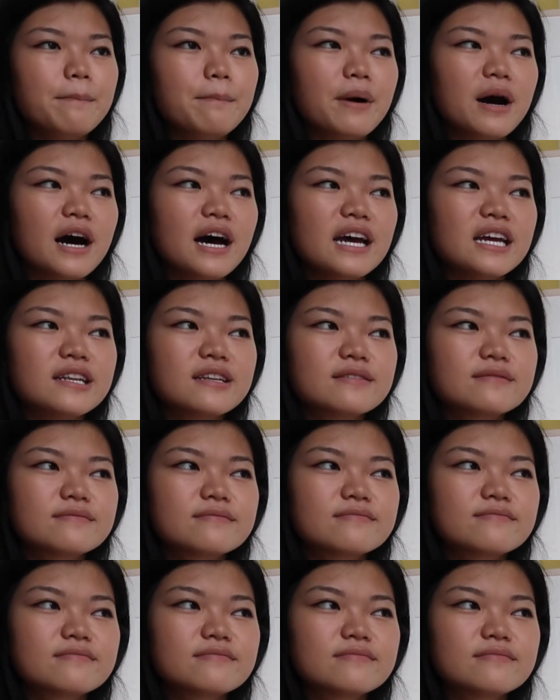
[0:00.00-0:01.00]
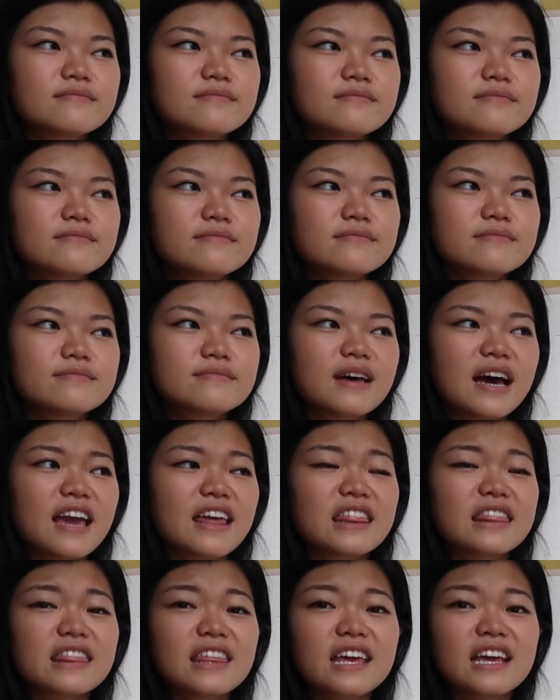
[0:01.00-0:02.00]
but I
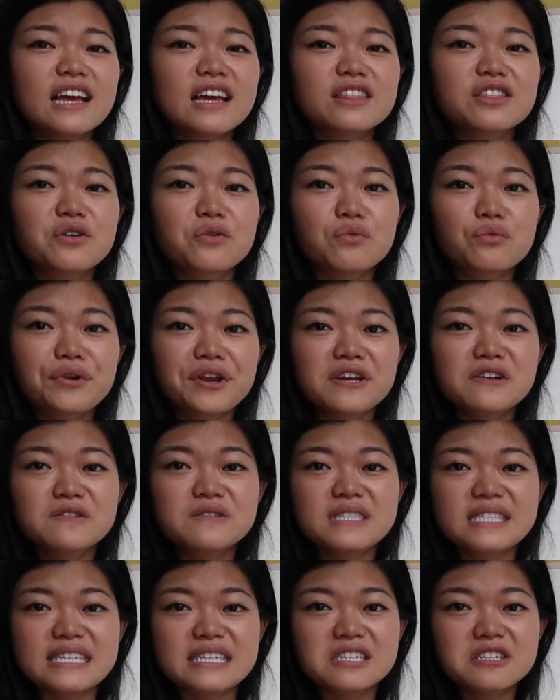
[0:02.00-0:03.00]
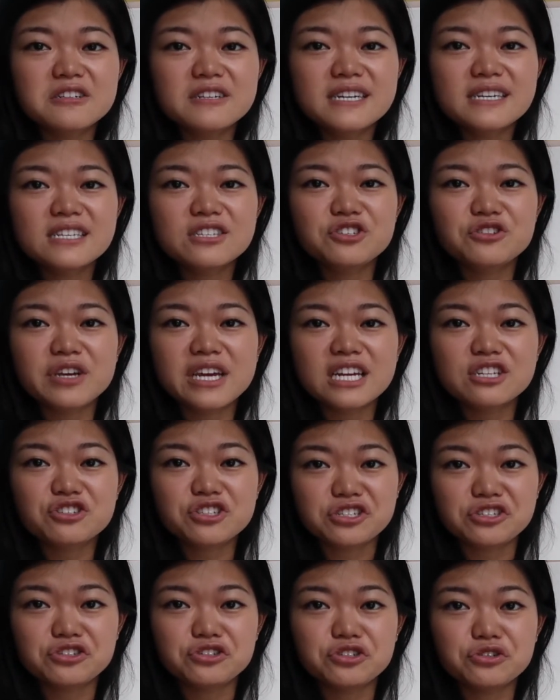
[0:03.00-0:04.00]
think the real deal is you can
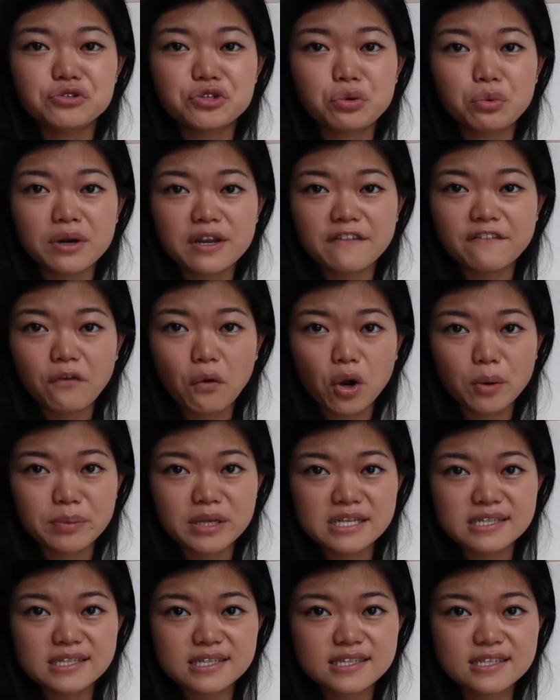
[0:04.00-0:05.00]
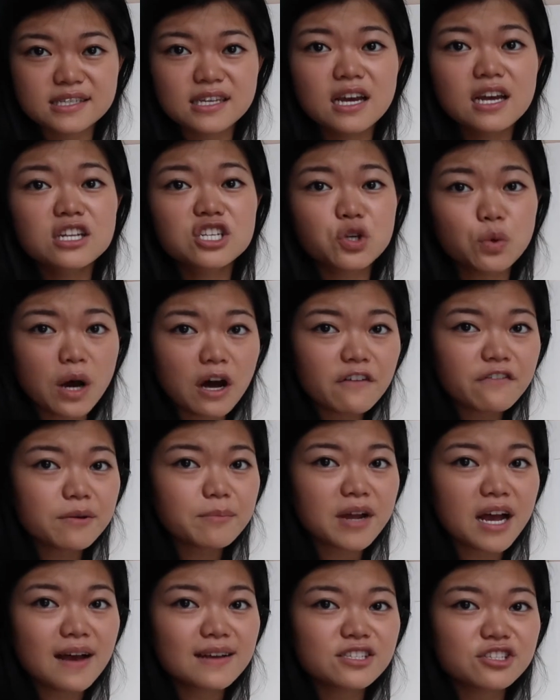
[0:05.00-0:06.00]
just do 24 pieces. 12
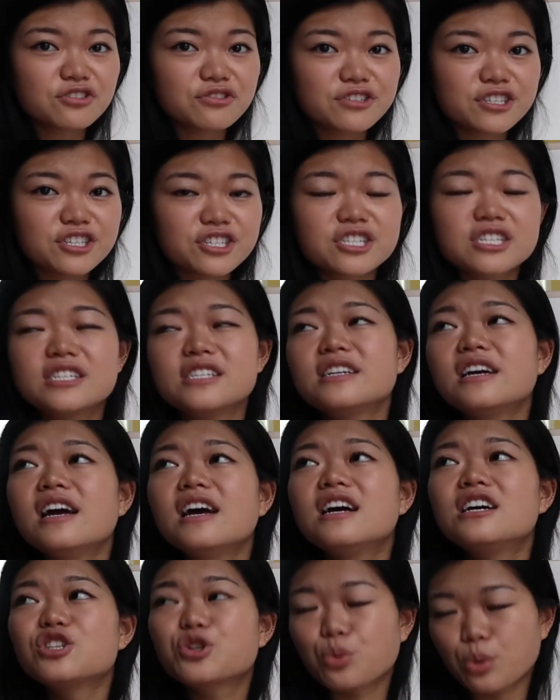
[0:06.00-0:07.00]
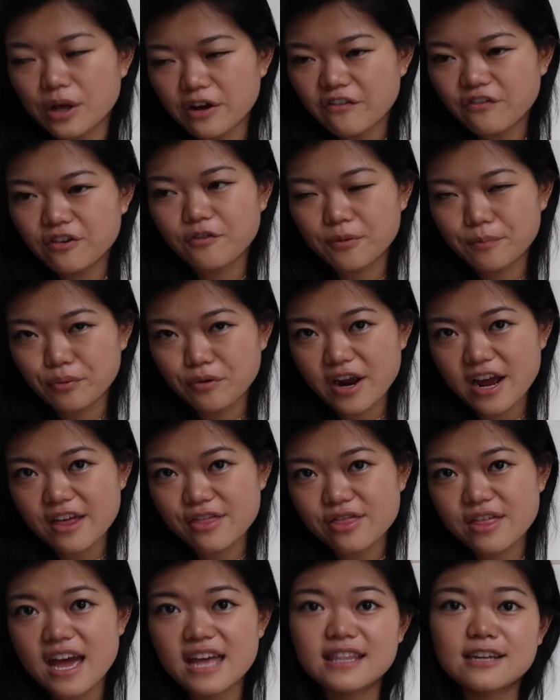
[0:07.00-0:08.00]
from concentration, 12 for
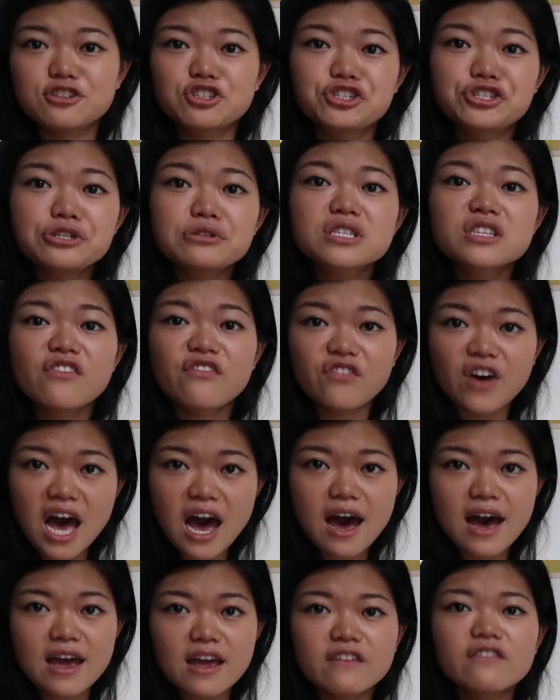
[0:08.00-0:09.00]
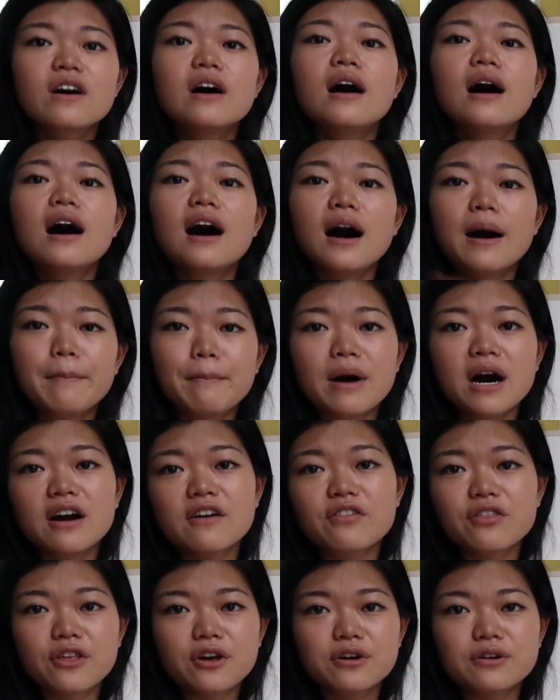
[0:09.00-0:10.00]
breadth, and then choose 5
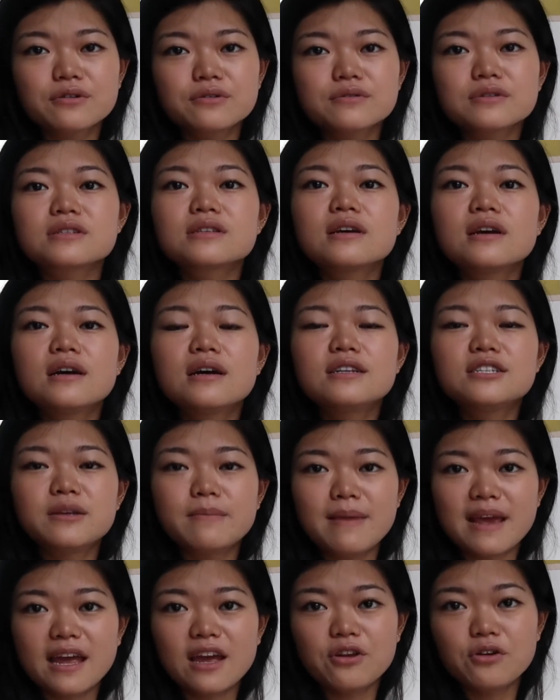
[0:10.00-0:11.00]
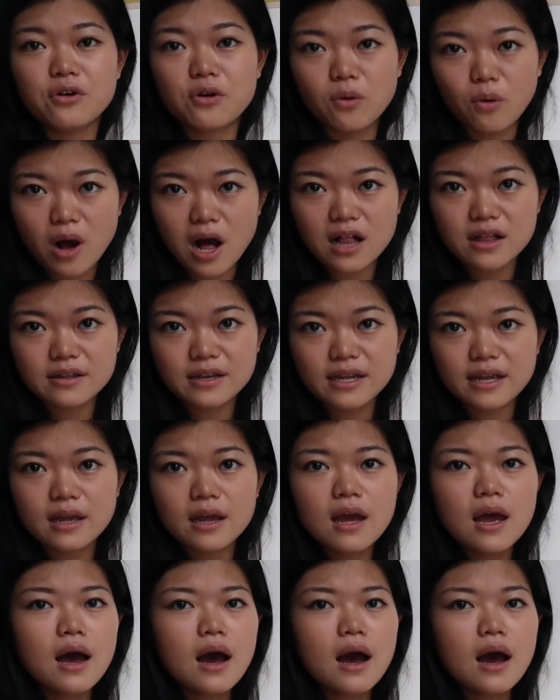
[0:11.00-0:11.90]
among those to make it your quality.